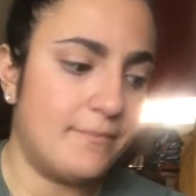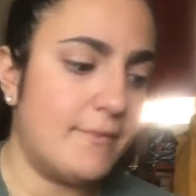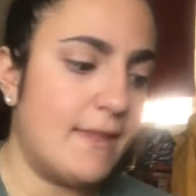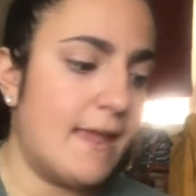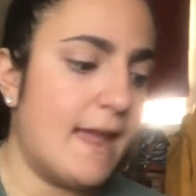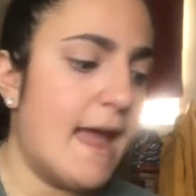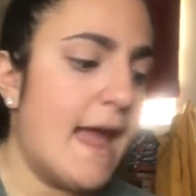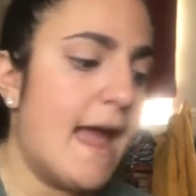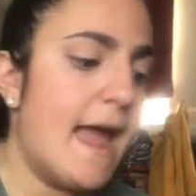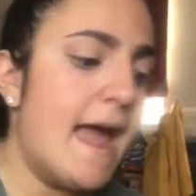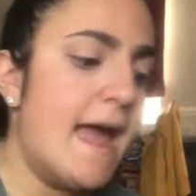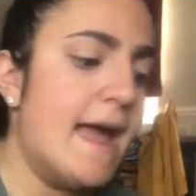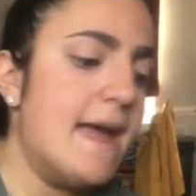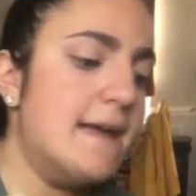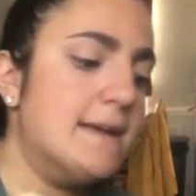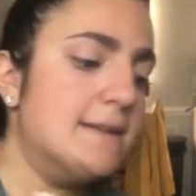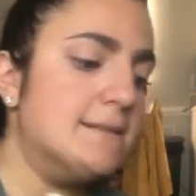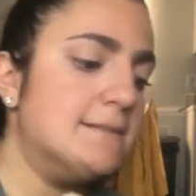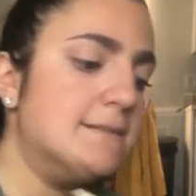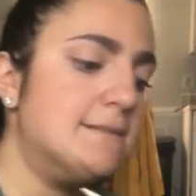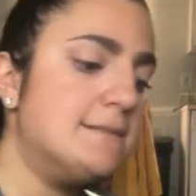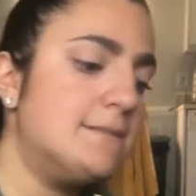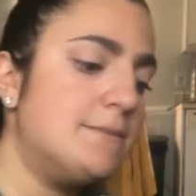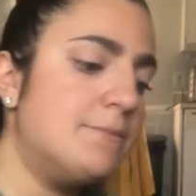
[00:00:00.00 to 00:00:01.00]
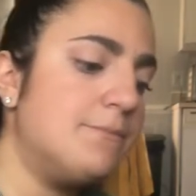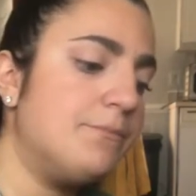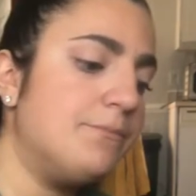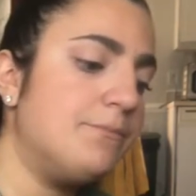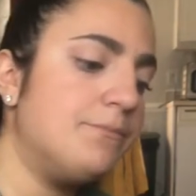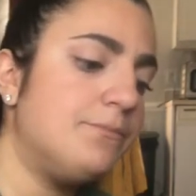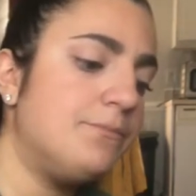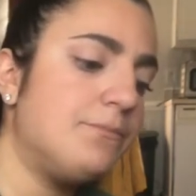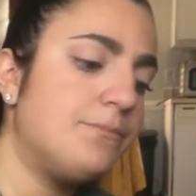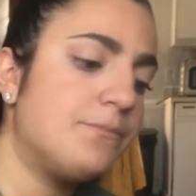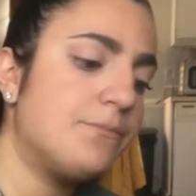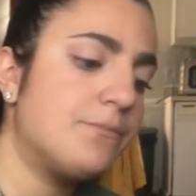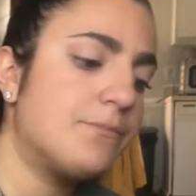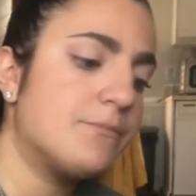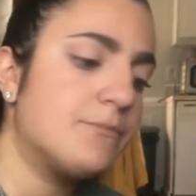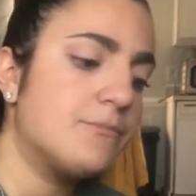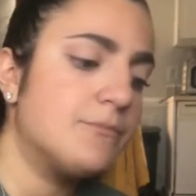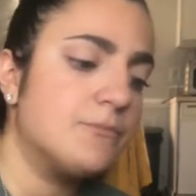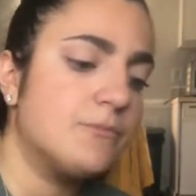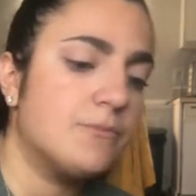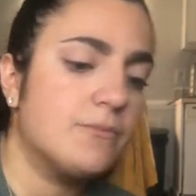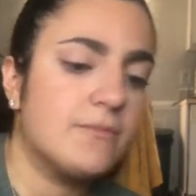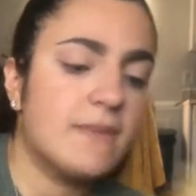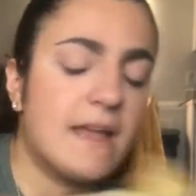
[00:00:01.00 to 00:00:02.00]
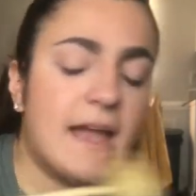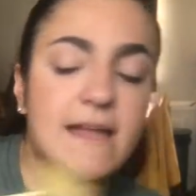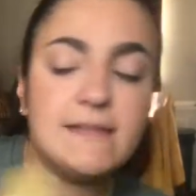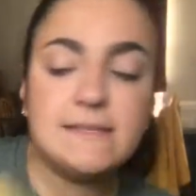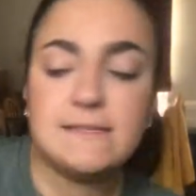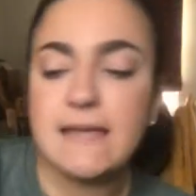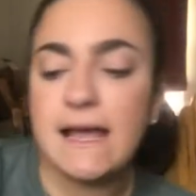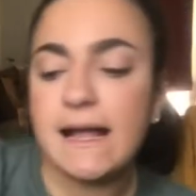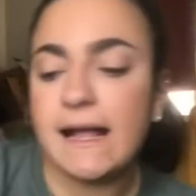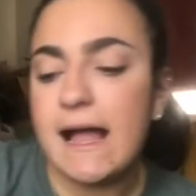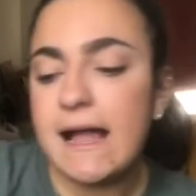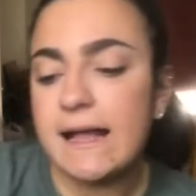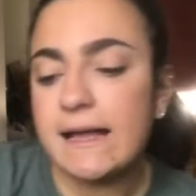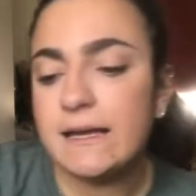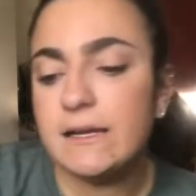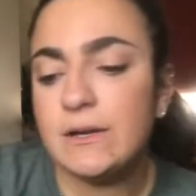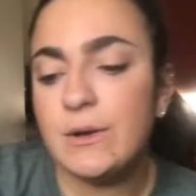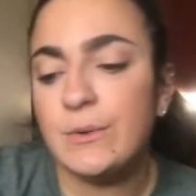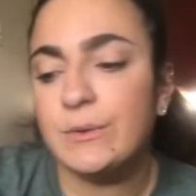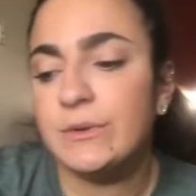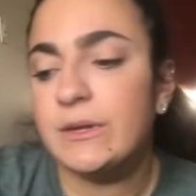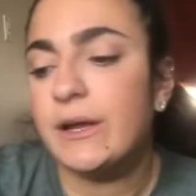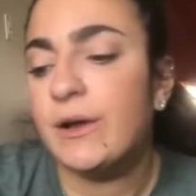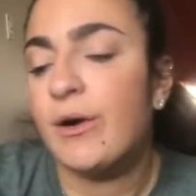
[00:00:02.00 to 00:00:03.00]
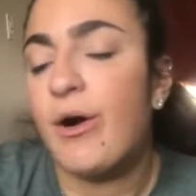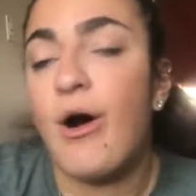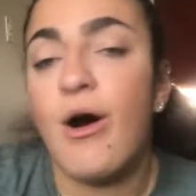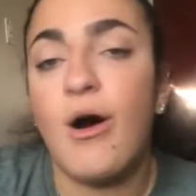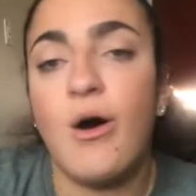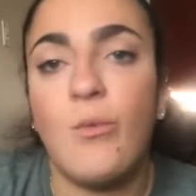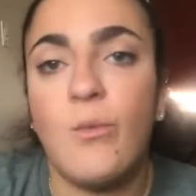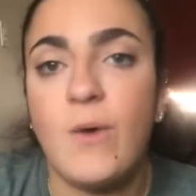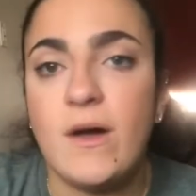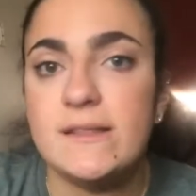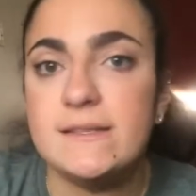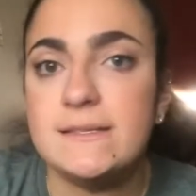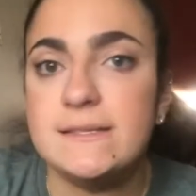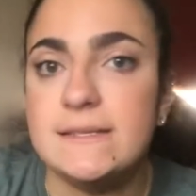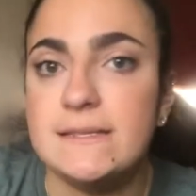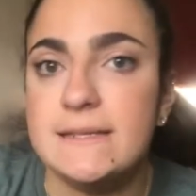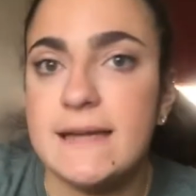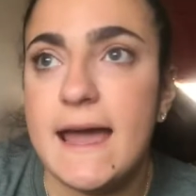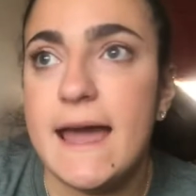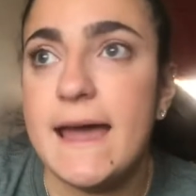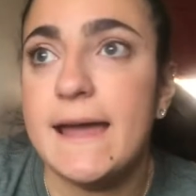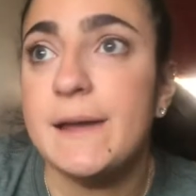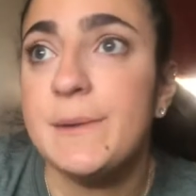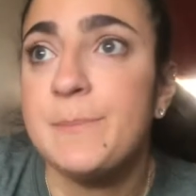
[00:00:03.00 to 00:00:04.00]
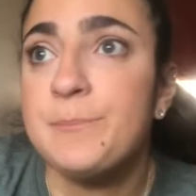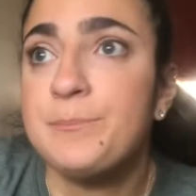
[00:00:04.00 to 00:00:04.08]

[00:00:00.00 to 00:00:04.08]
and it's like I can only call once a day